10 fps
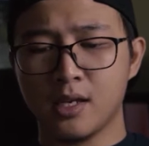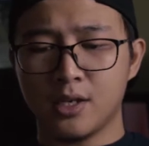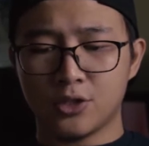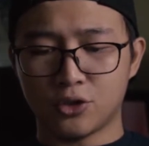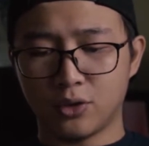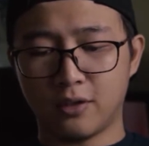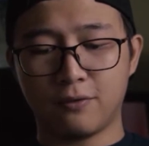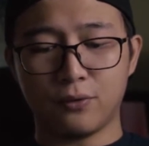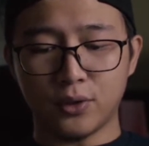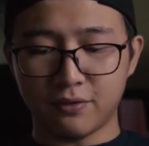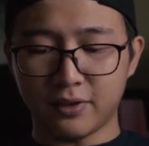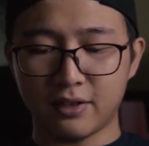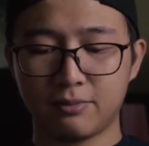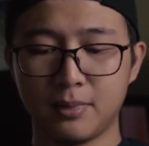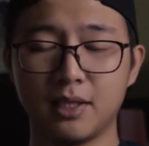So the
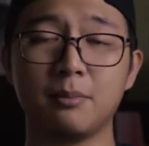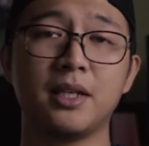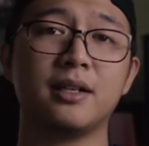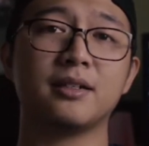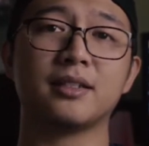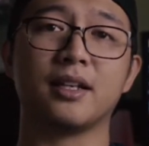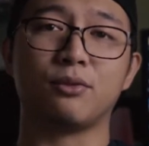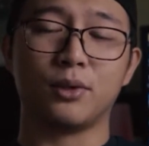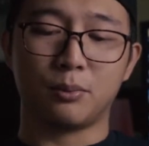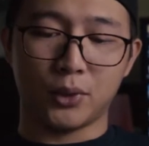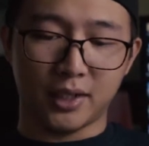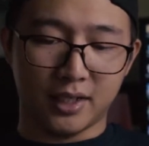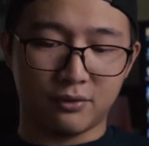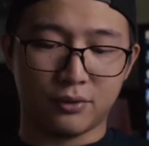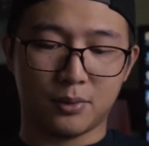45mm
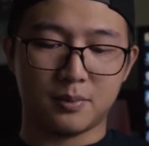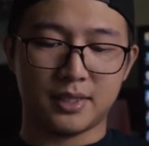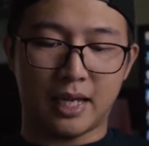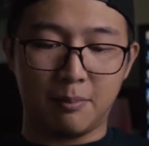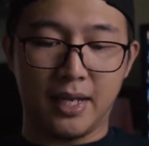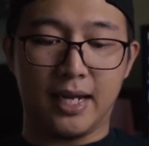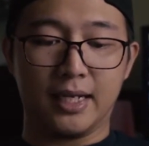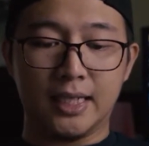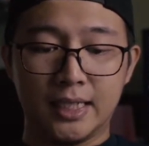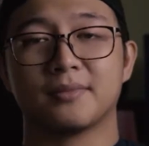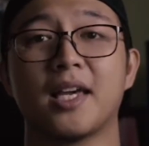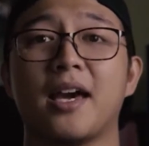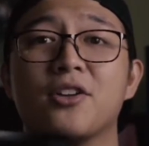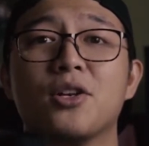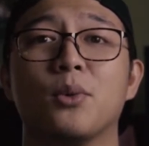f1.8 from Samyang. Yeah,
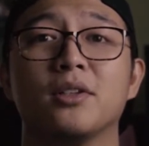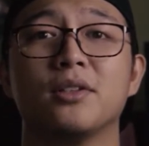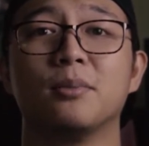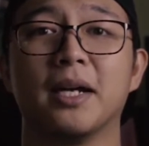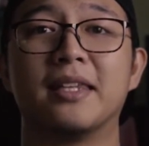I actually wanted to buy